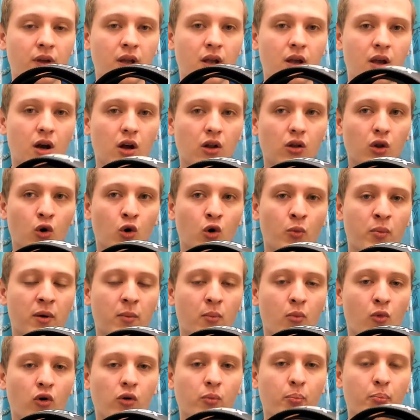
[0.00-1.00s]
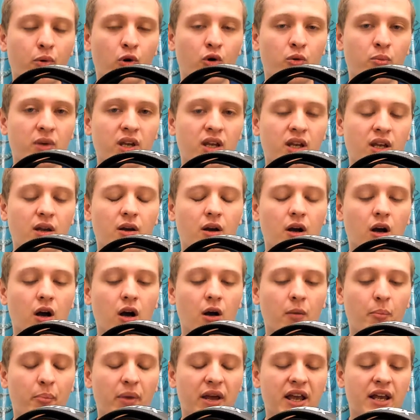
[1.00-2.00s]
a little bit more boomy
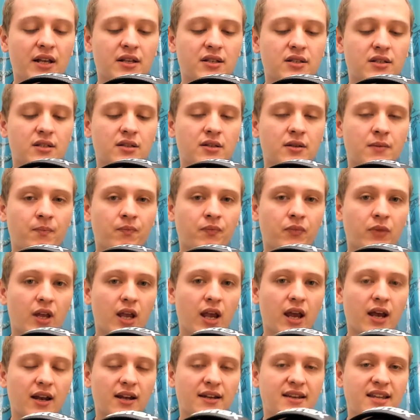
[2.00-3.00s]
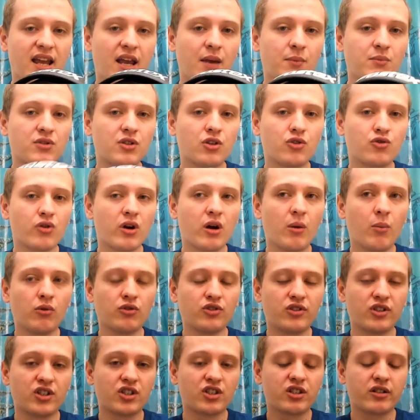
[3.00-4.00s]
bass, and it tames the treble
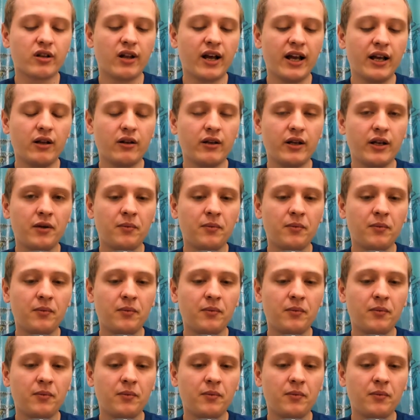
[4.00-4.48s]
just slightly.